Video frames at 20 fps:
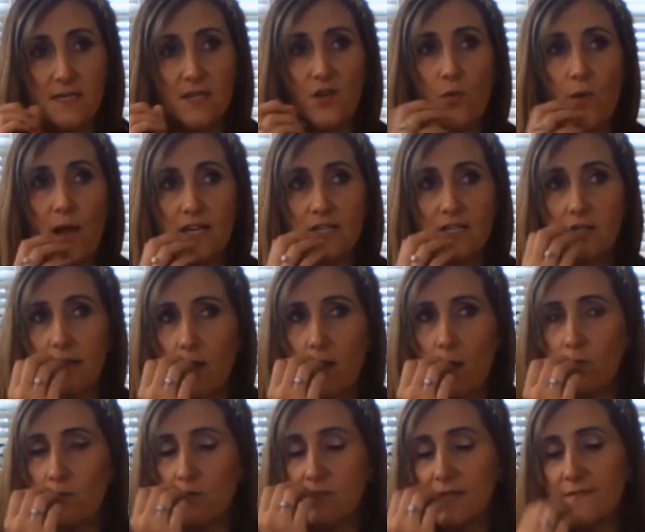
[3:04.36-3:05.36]
that you actually
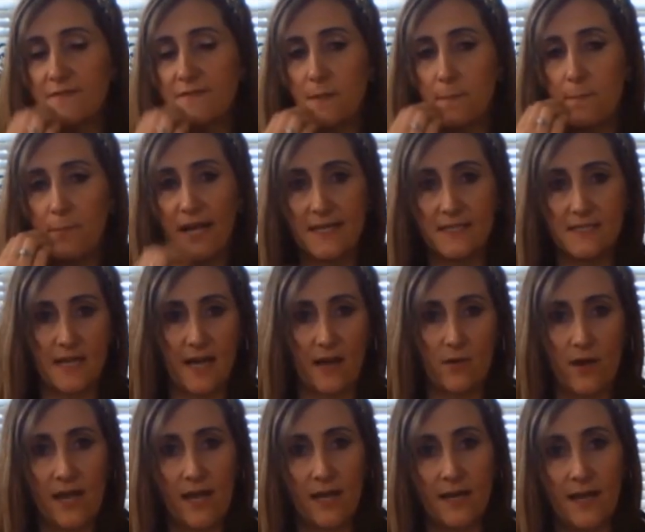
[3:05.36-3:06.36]
almost have to bite
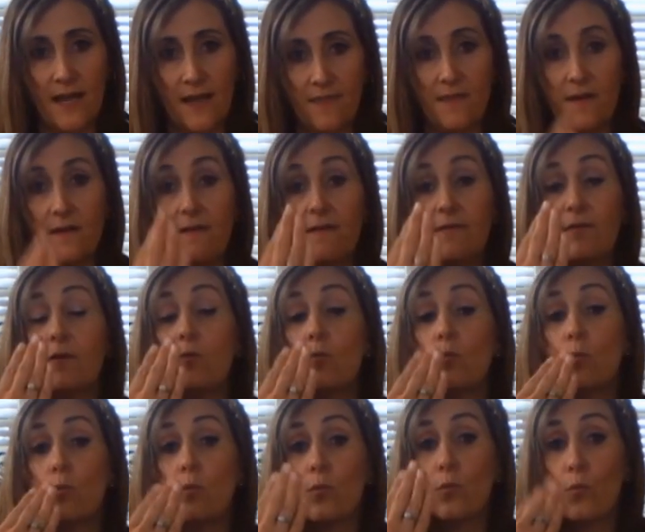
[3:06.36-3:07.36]
down on, and the
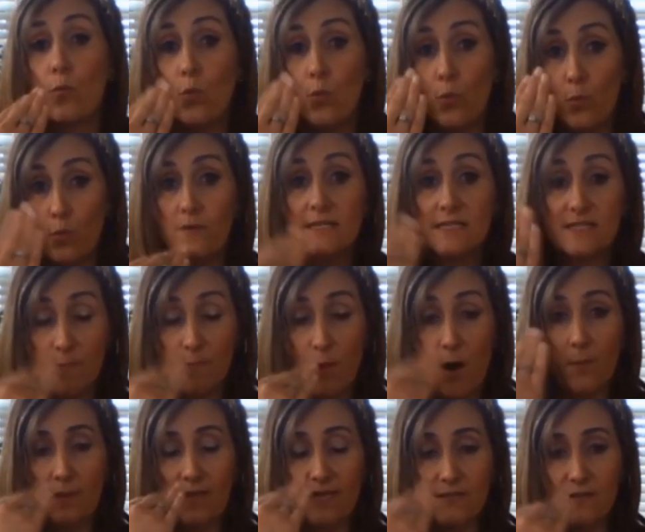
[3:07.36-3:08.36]

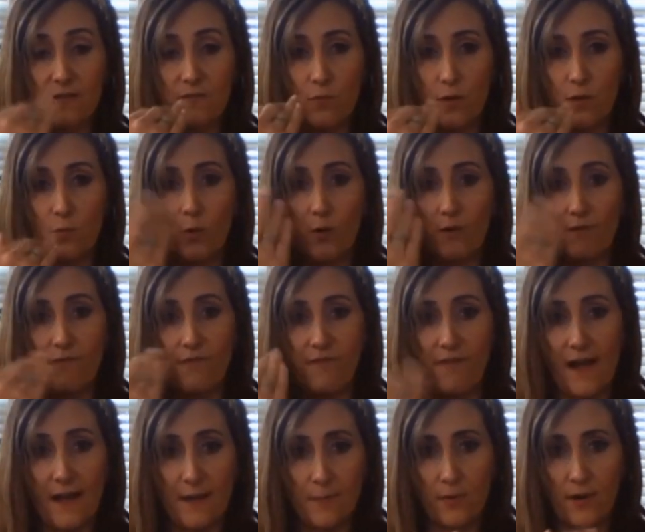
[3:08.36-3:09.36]
small piece of wood will
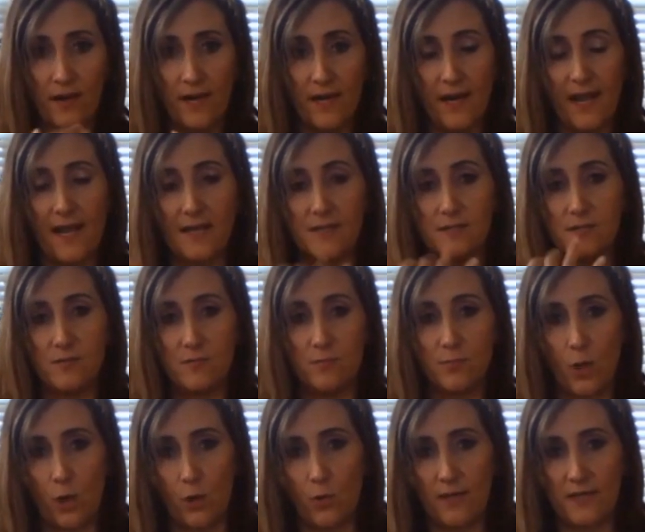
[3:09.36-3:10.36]
vibrate as you
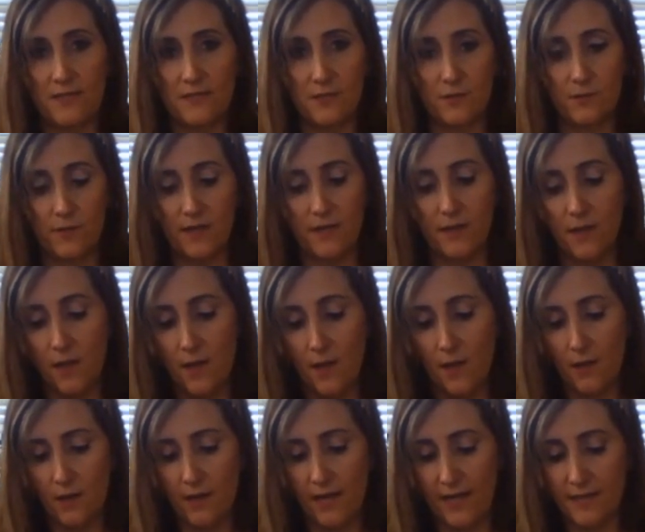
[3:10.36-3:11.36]
blow into it.
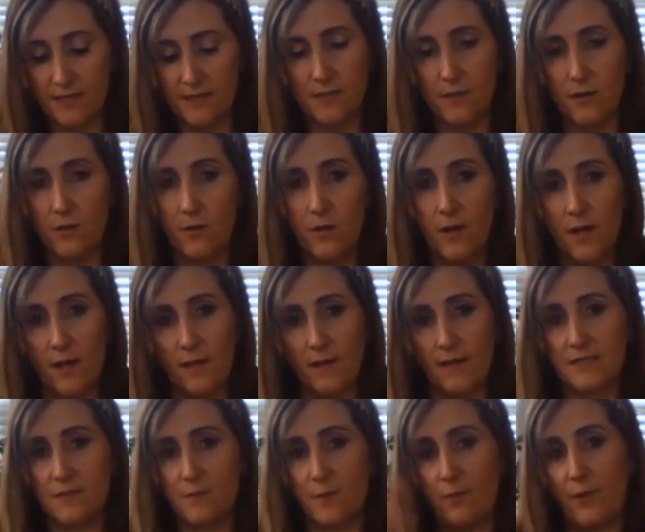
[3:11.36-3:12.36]
Okay, so
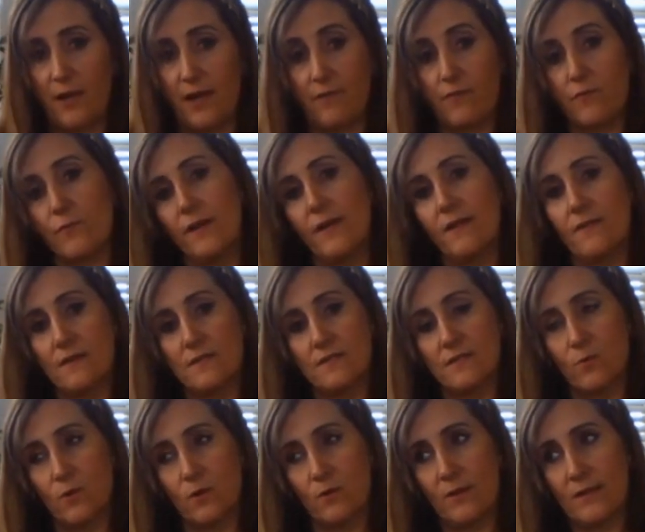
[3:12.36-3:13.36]
that's why we have
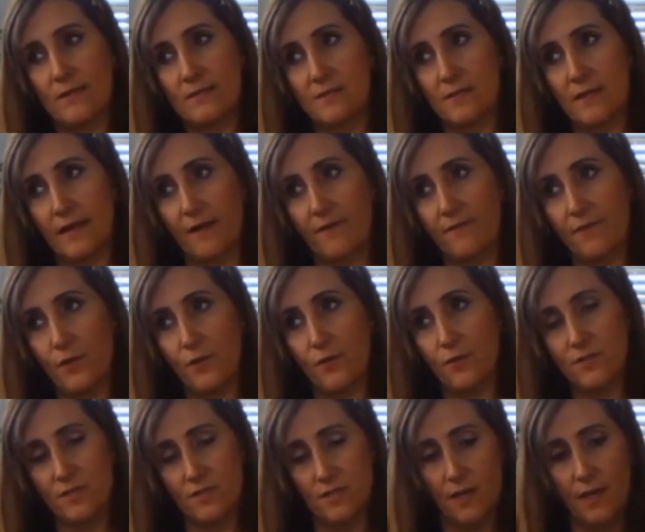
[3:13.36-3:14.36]
reedless woodwinds like
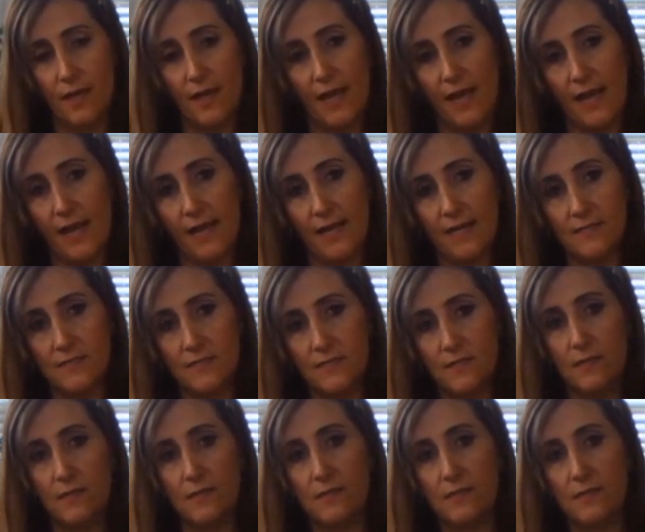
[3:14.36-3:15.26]
flute and